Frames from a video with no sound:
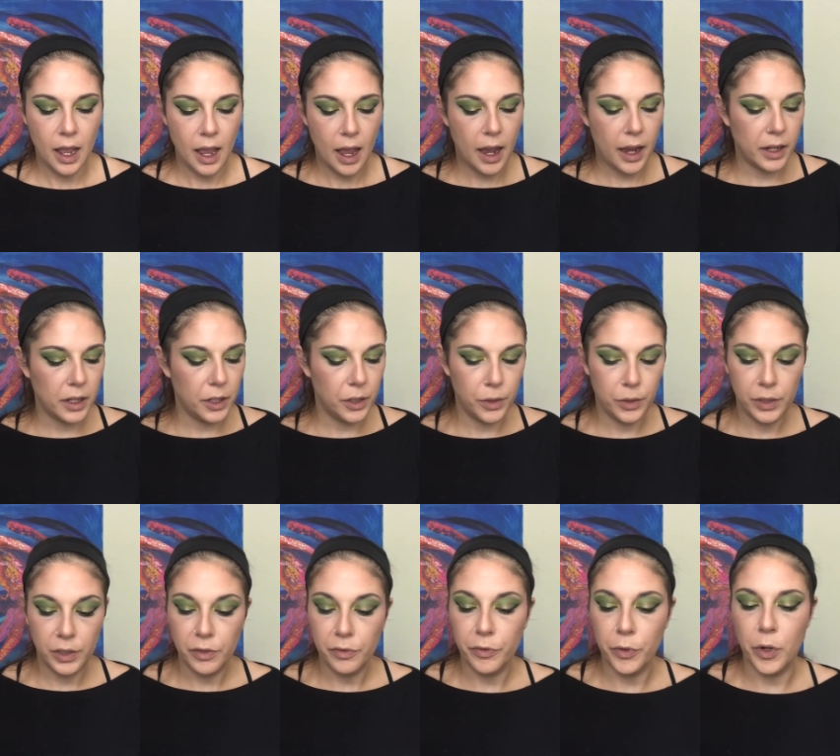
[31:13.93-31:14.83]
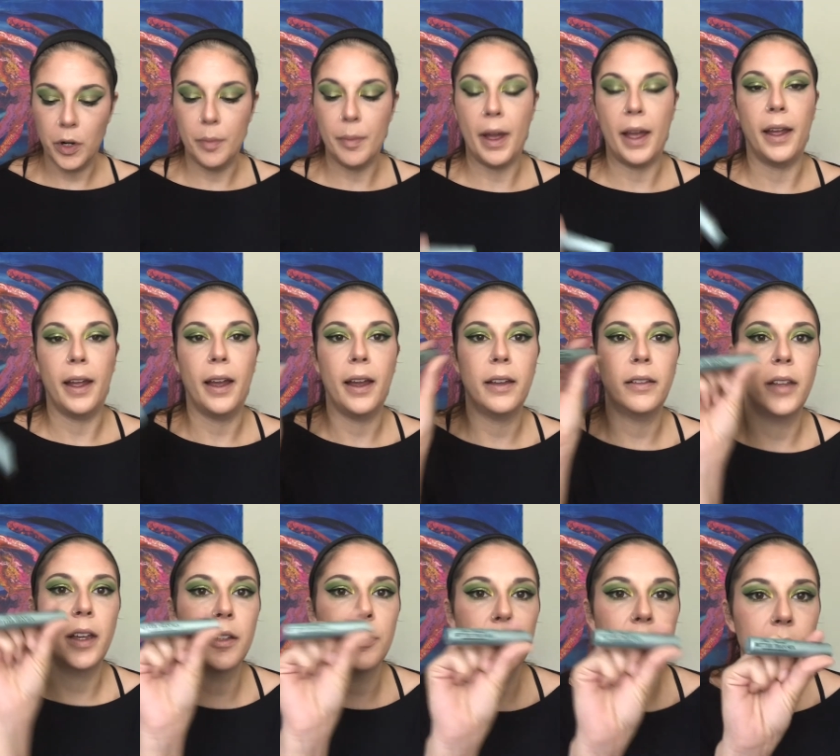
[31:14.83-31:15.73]
I used for my
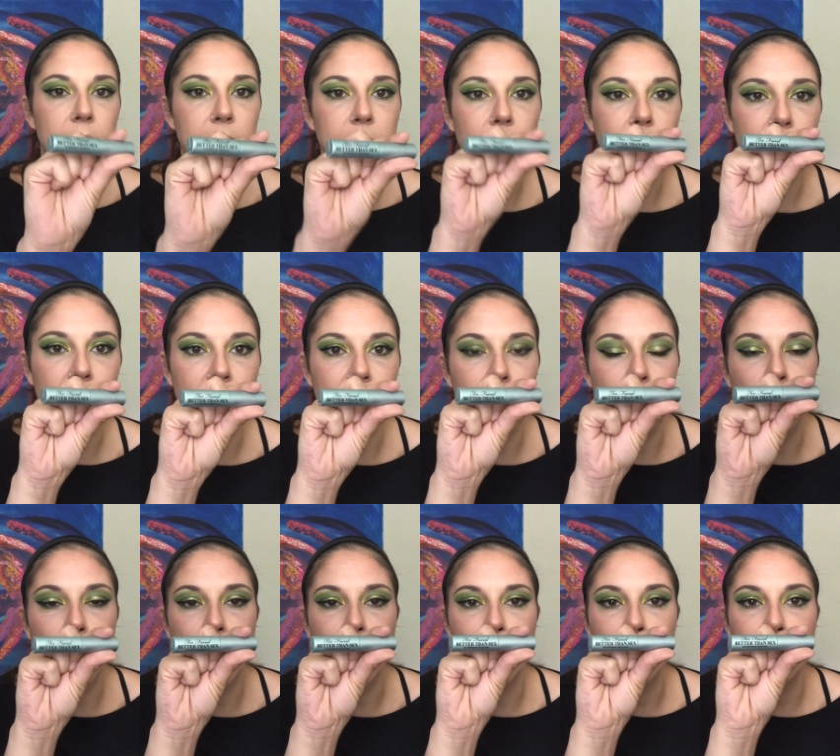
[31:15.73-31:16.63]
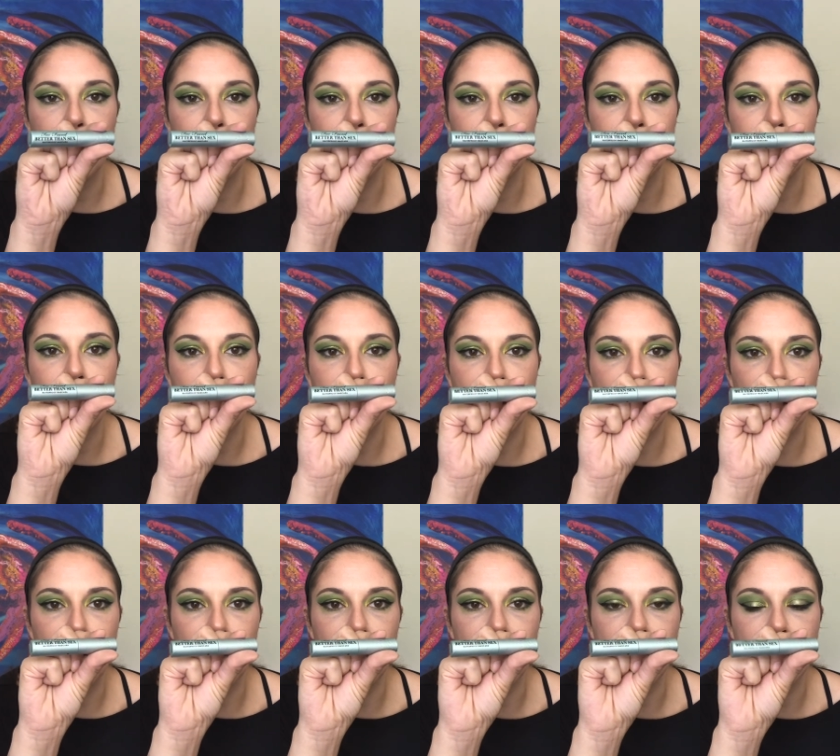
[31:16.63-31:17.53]
eyelashes the waterproof
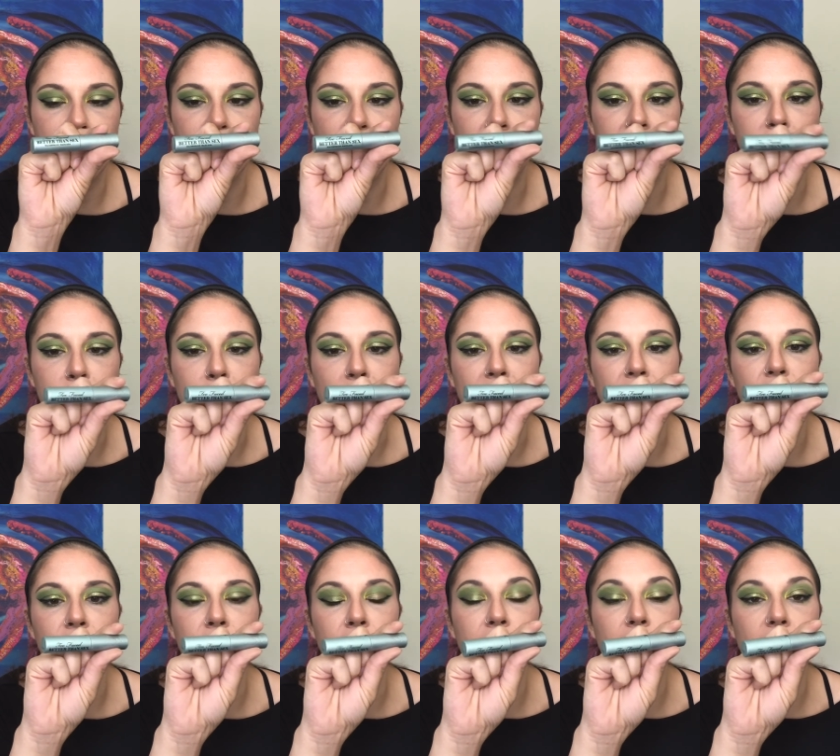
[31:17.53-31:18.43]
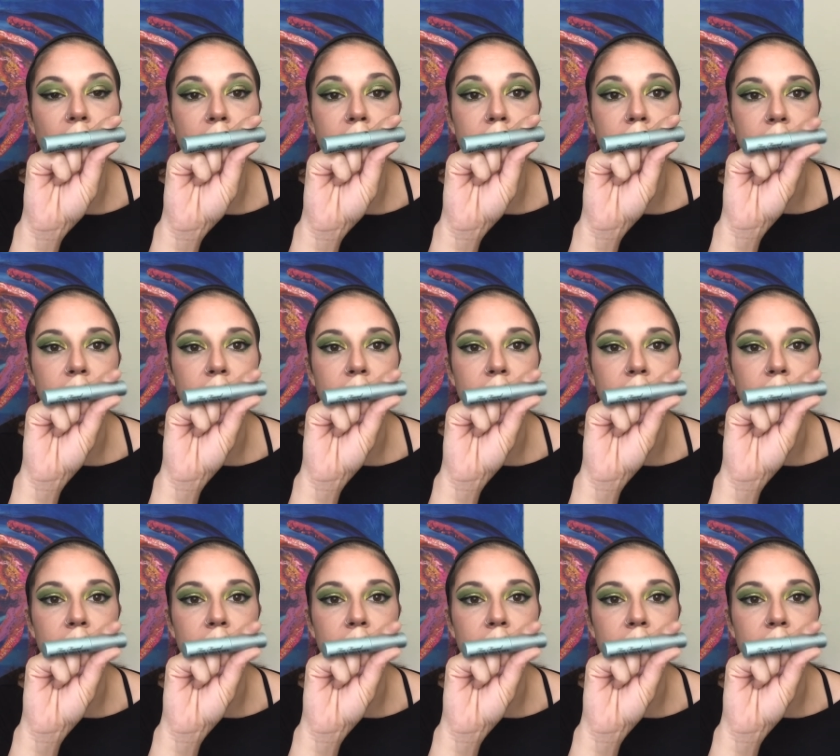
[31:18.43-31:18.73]
Better Than Sex by Too Faced.